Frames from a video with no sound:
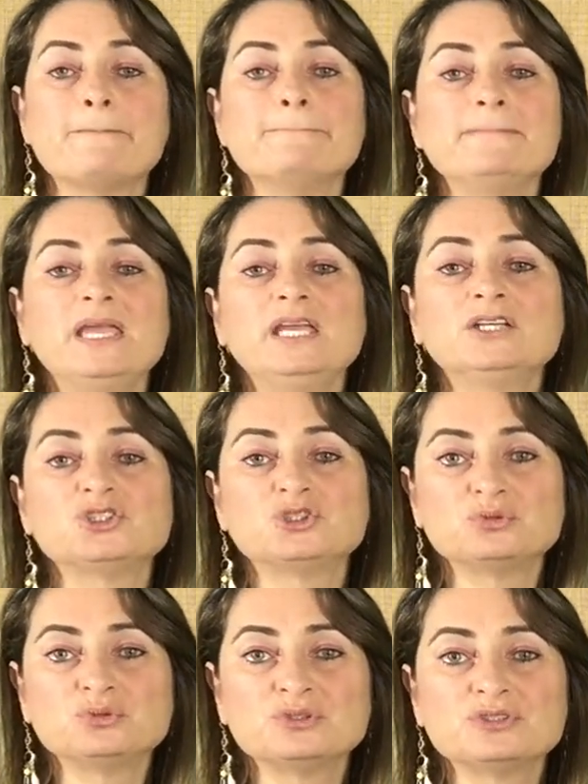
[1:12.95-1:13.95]
make
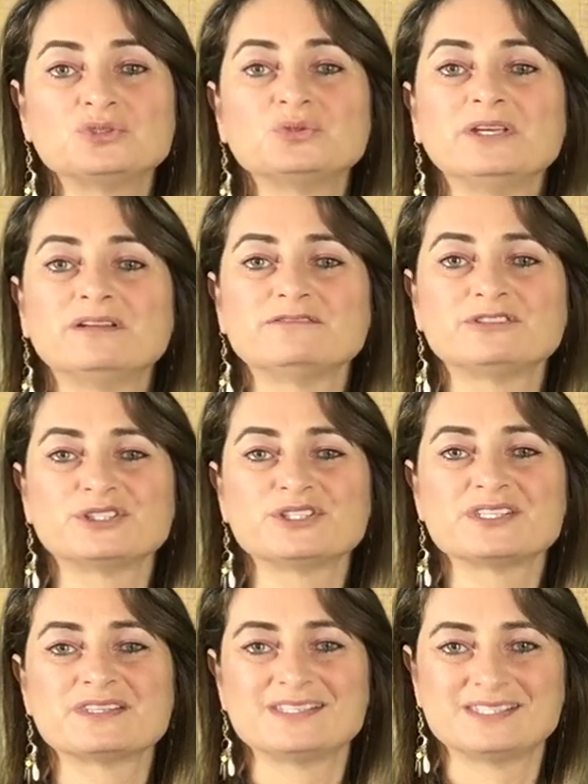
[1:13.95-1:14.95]
sure to
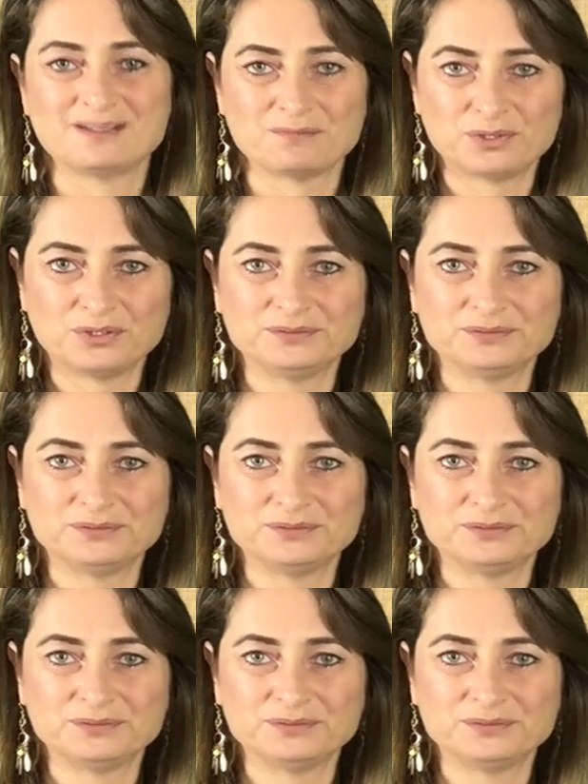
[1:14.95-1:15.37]
inverse the symbol.